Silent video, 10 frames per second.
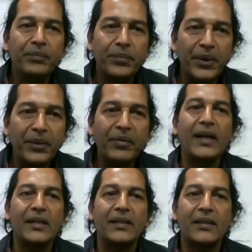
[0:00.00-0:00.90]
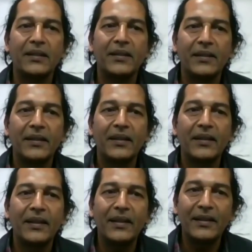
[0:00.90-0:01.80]
prevent
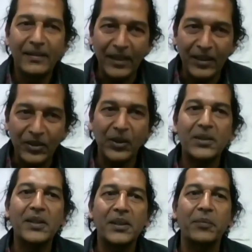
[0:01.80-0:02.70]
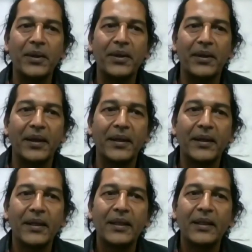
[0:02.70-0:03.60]
such knowledge disappearing
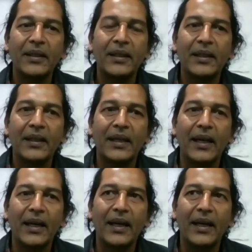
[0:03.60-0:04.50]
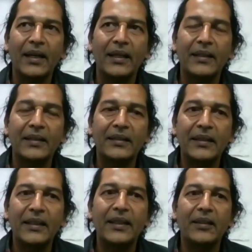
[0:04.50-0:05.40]
and
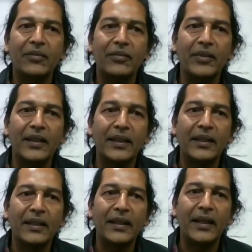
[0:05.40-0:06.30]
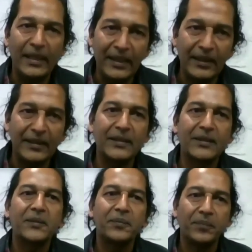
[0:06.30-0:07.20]
see if we can encourage